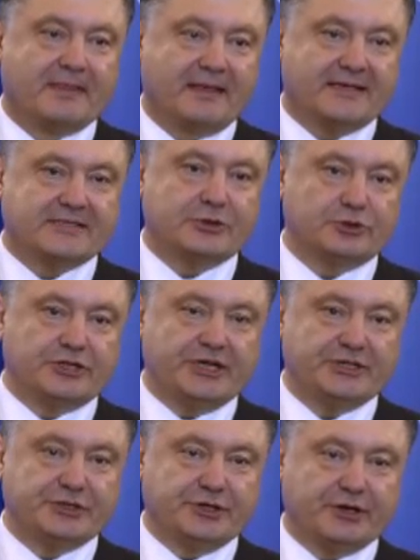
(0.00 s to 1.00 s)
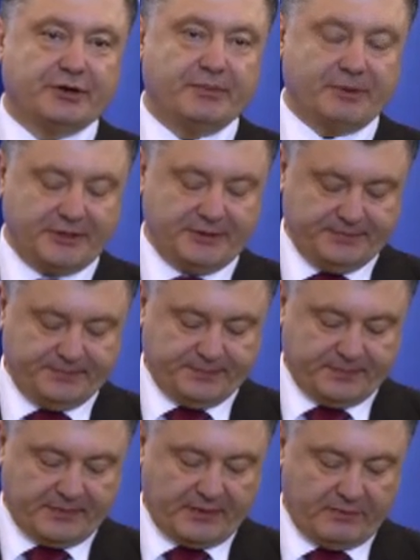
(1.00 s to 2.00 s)
association agreement
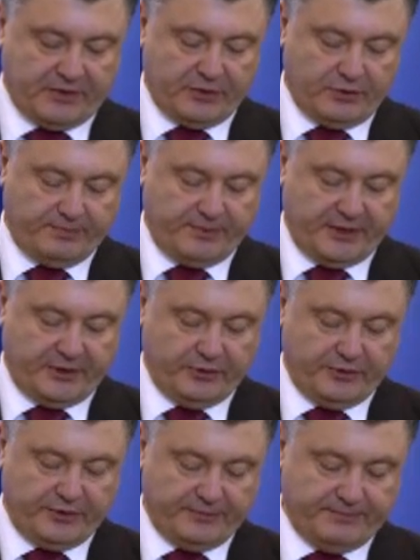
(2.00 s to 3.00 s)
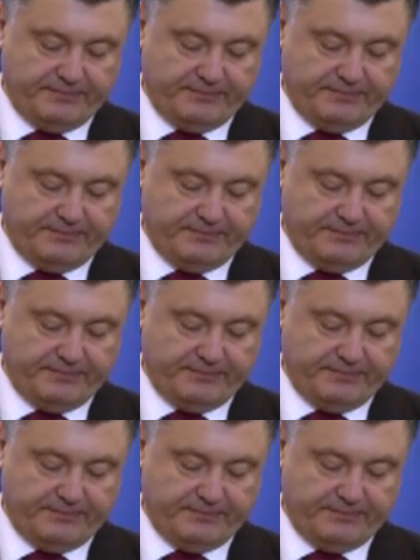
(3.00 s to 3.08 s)
with the European Union.